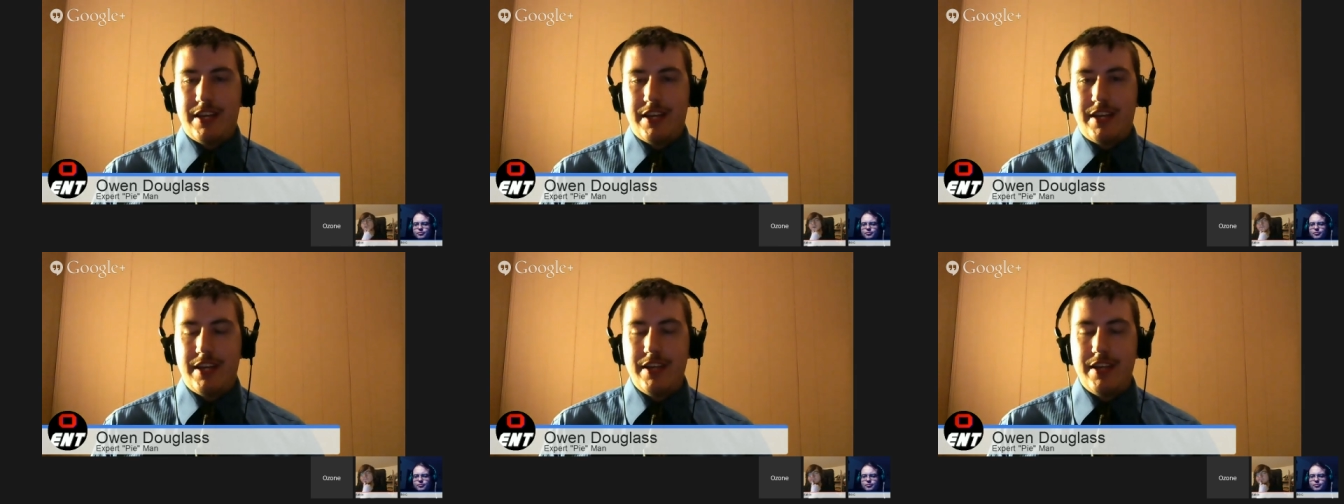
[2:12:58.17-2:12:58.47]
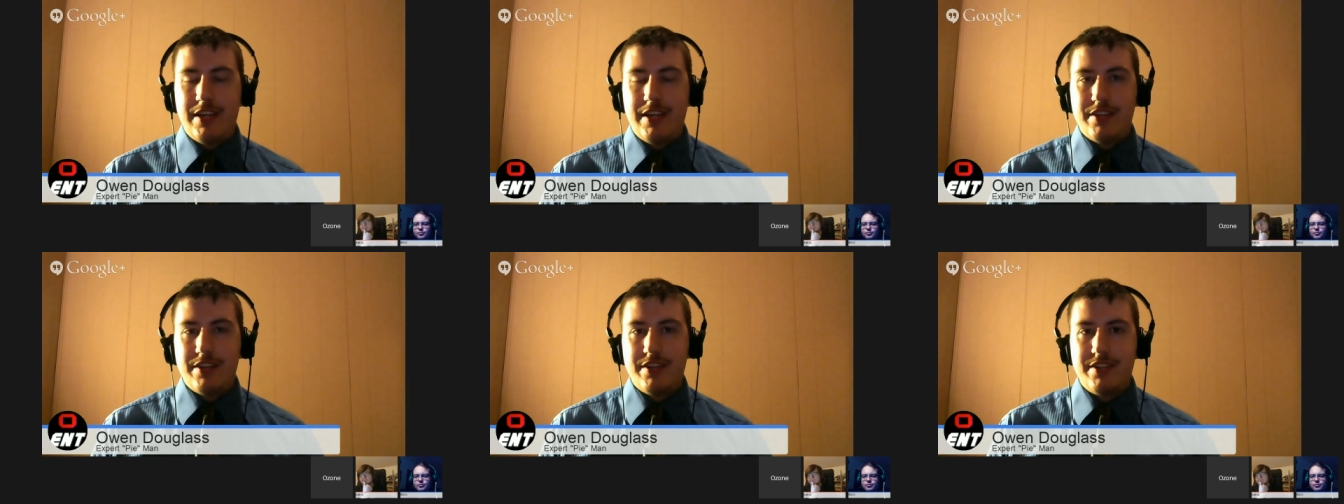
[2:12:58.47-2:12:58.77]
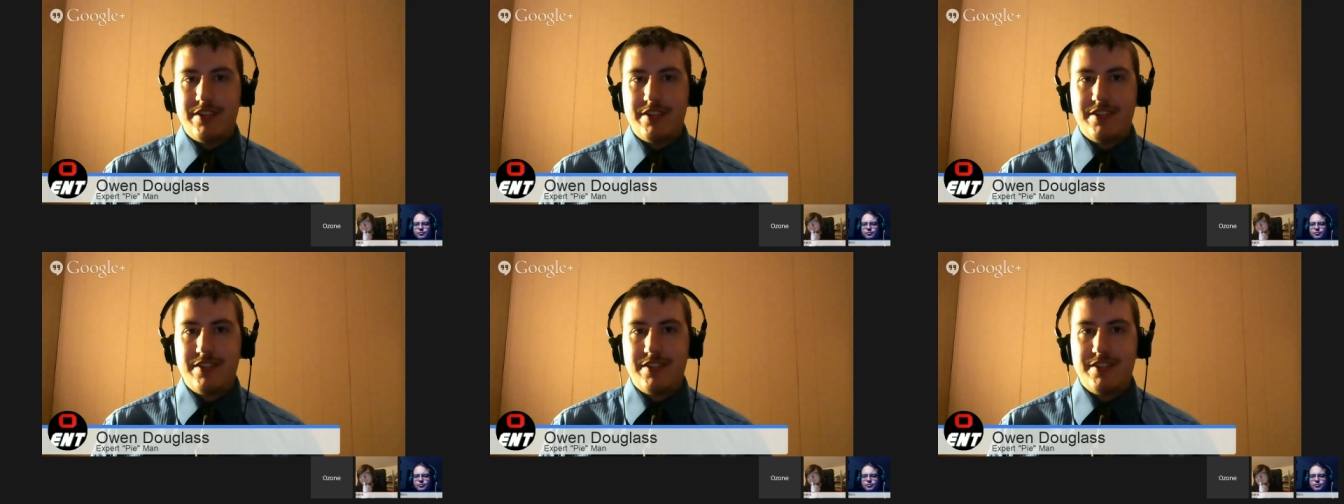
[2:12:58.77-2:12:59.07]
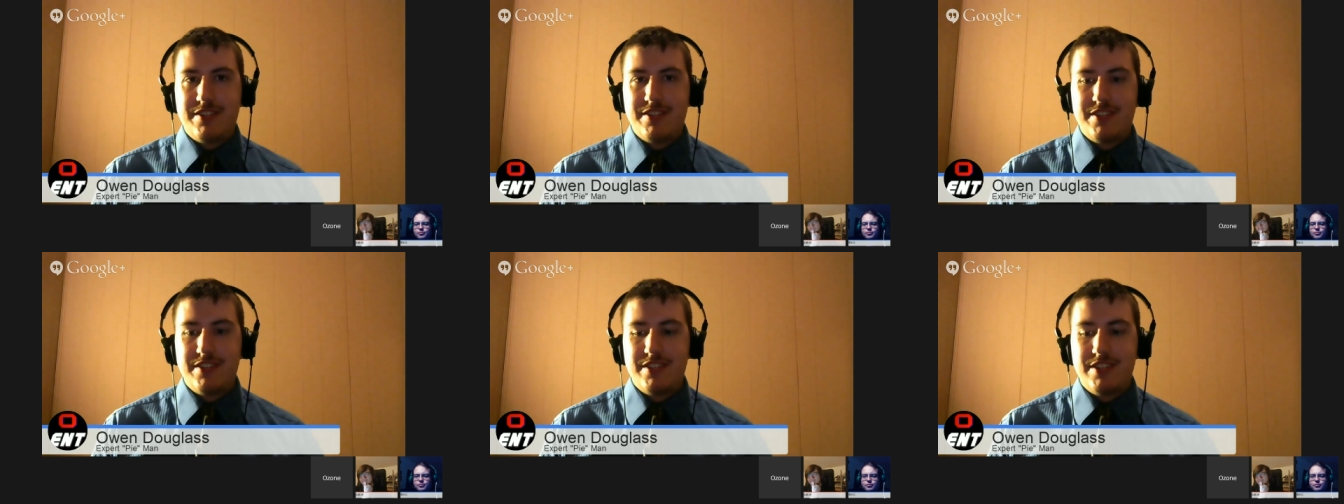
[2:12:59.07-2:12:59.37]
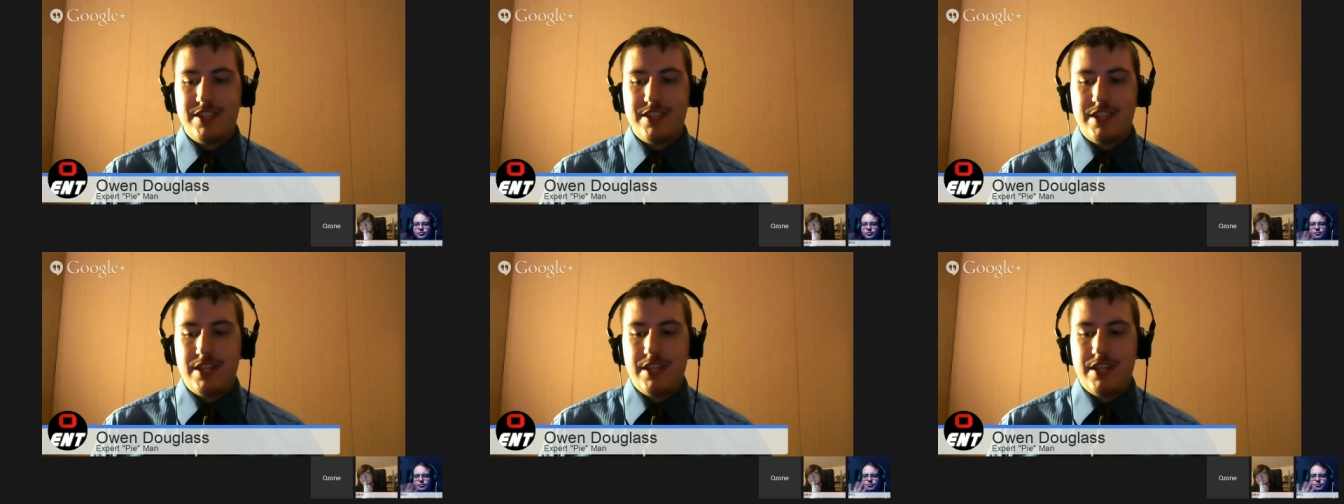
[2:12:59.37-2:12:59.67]
Kittler.
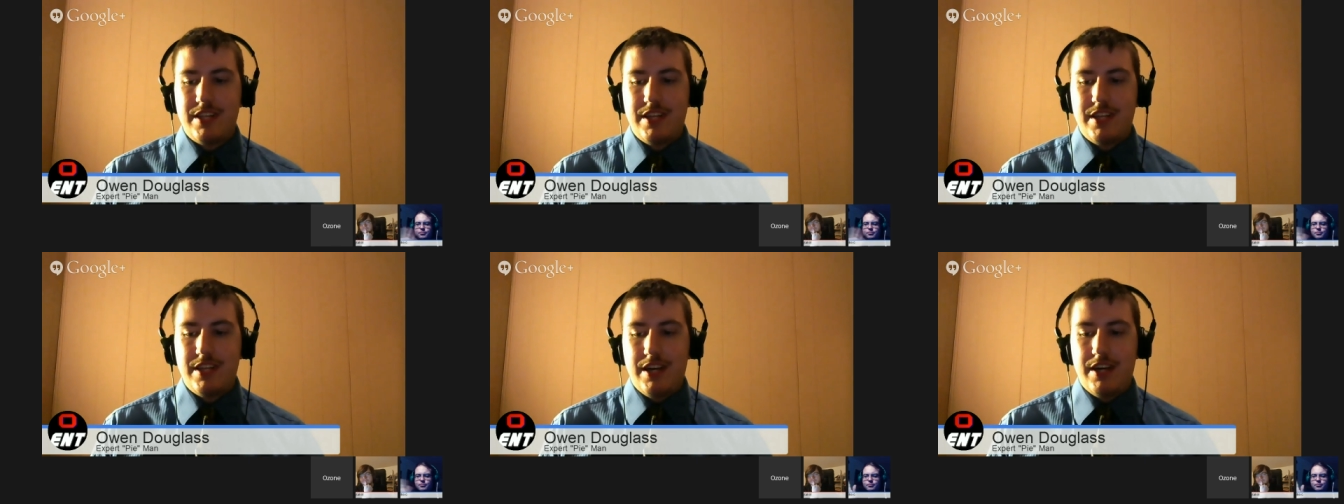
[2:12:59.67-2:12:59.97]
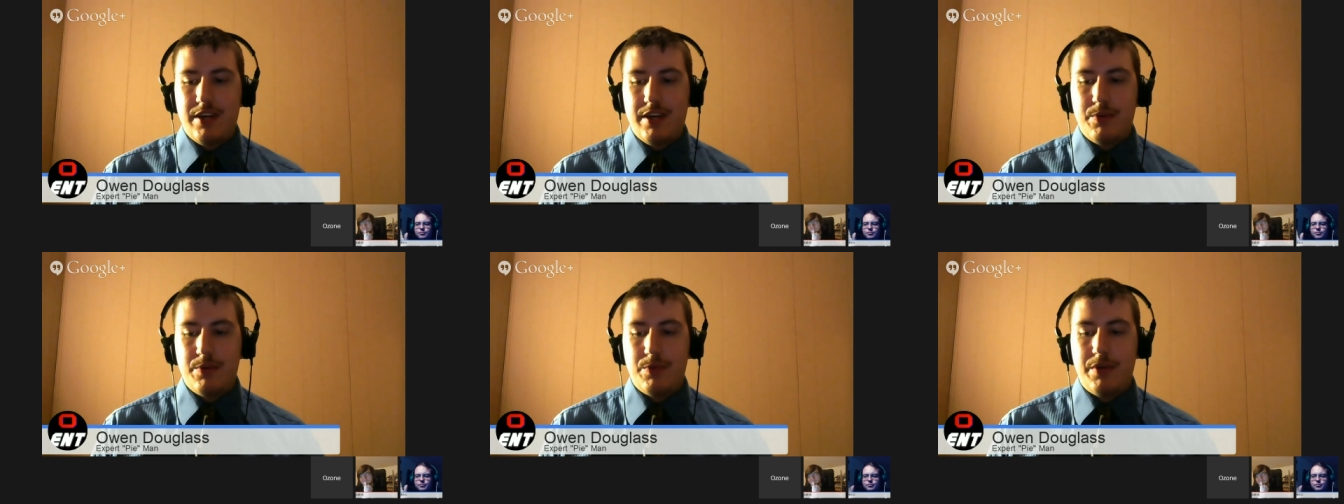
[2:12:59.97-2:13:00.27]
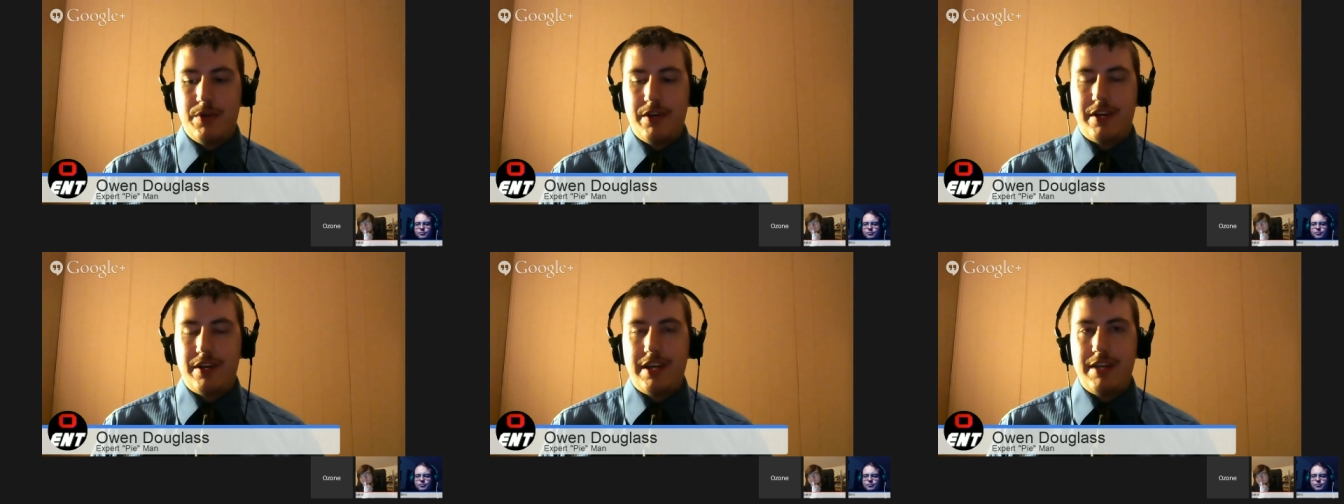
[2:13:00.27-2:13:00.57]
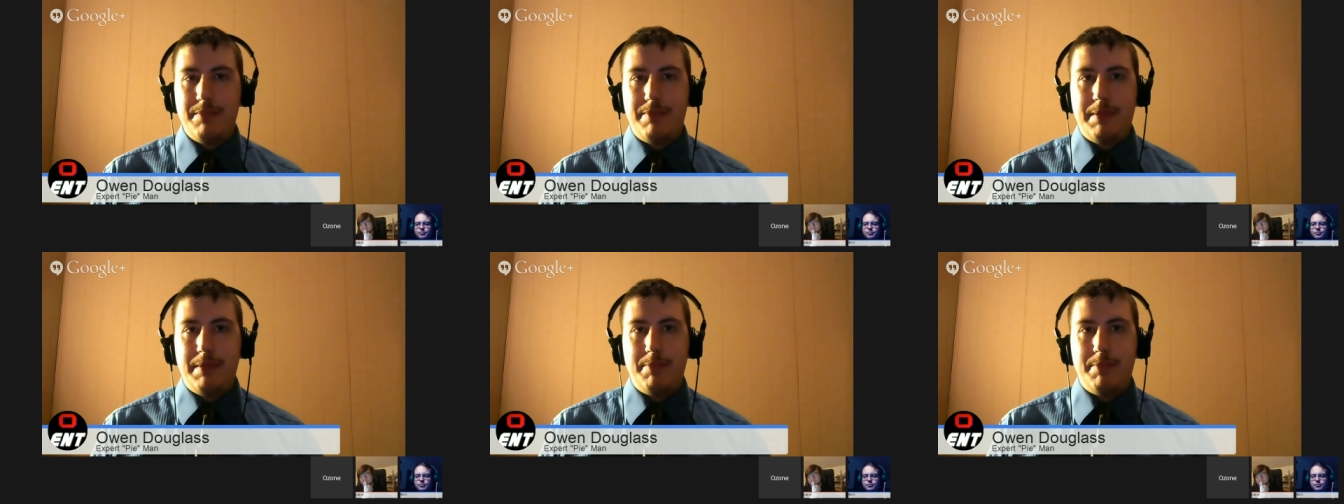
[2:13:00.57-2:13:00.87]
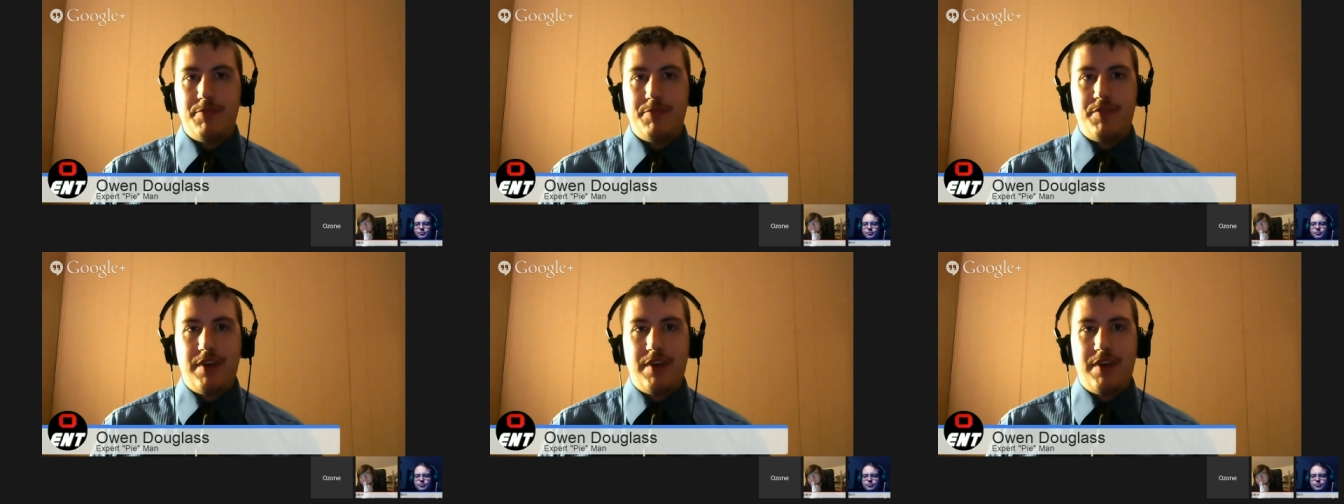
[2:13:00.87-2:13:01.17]
Where can
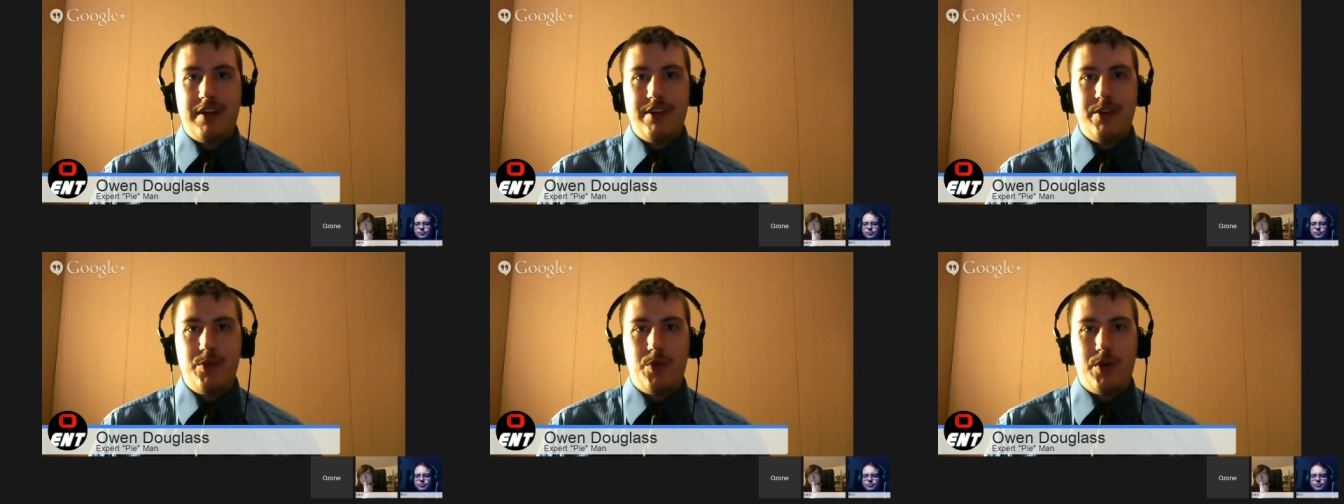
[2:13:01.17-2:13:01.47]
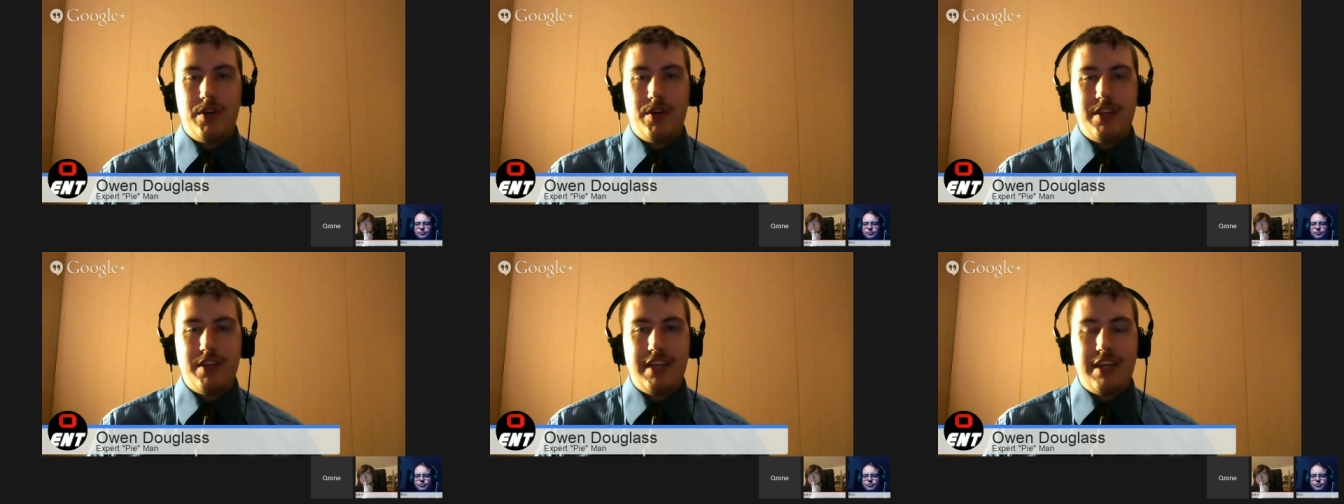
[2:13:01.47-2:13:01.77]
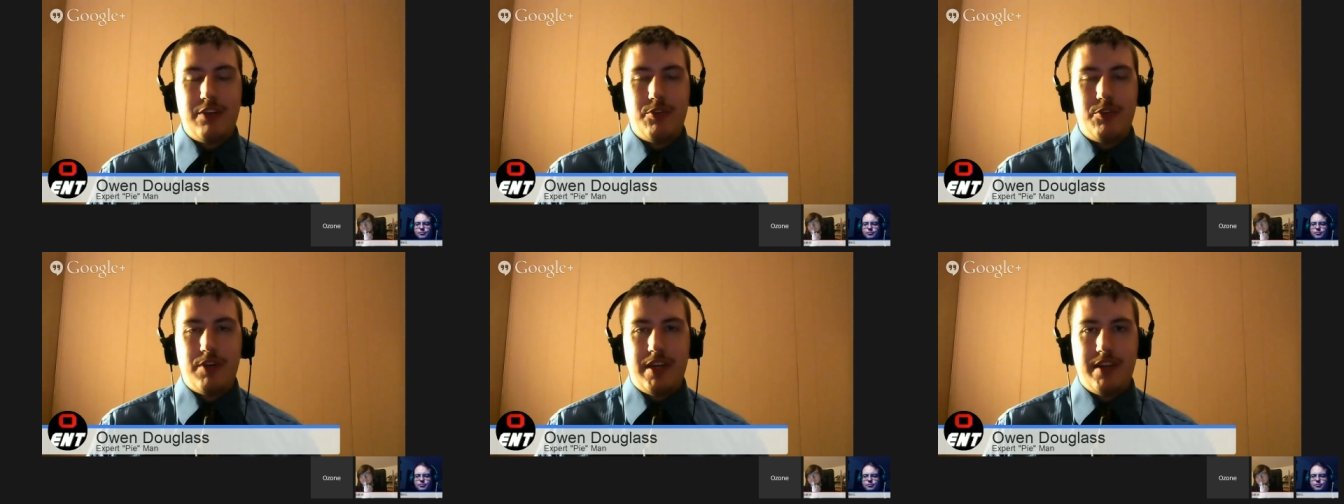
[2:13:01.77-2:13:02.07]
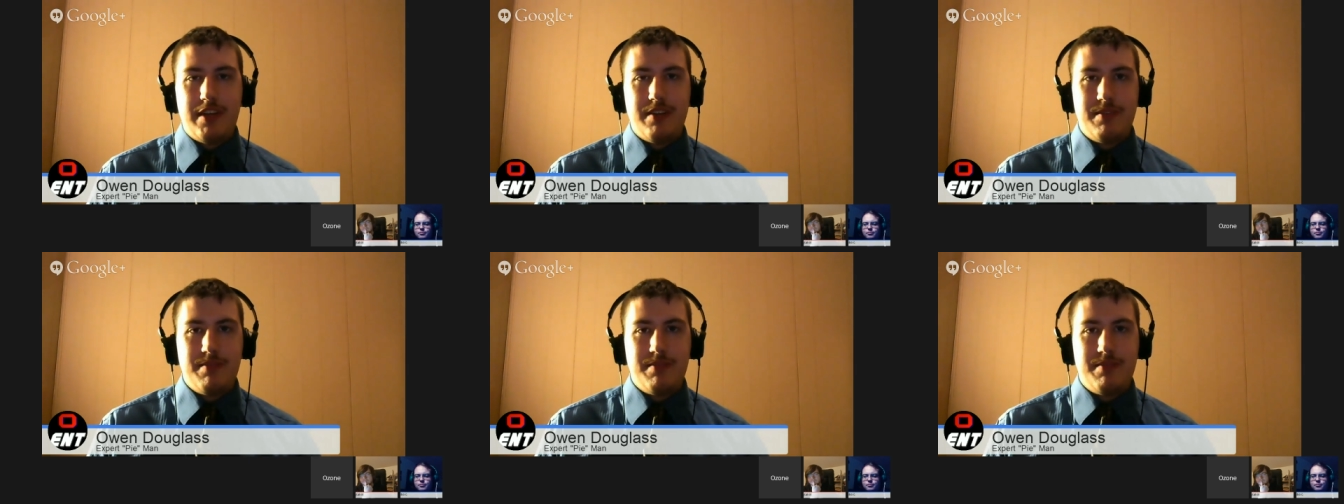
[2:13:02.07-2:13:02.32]
people find you on the internet?